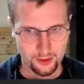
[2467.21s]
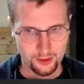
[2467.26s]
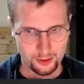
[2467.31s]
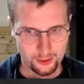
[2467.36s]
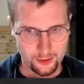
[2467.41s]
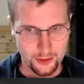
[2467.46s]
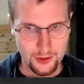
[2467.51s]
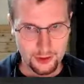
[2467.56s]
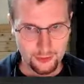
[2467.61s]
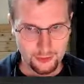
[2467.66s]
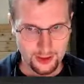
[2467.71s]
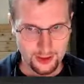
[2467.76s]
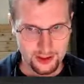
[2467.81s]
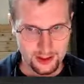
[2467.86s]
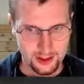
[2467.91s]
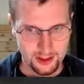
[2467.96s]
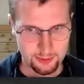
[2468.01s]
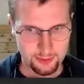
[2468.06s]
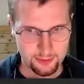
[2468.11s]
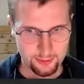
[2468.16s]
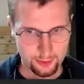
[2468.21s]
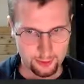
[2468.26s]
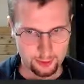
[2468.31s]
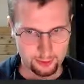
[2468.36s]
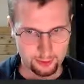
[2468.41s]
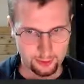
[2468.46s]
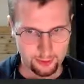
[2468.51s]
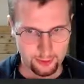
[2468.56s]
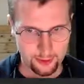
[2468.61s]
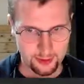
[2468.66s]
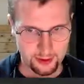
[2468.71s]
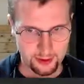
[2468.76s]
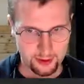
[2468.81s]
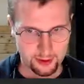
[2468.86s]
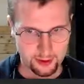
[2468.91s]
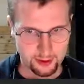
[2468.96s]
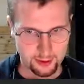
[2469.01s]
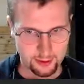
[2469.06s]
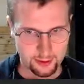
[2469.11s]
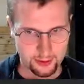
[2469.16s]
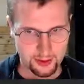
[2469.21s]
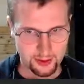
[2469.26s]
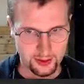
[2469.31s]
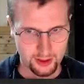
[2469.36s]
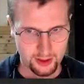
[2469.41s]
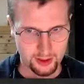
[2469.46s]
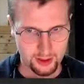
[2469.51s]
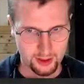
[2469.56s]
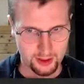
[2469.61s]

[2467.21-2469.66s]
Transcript: should fix this before deploy, because then,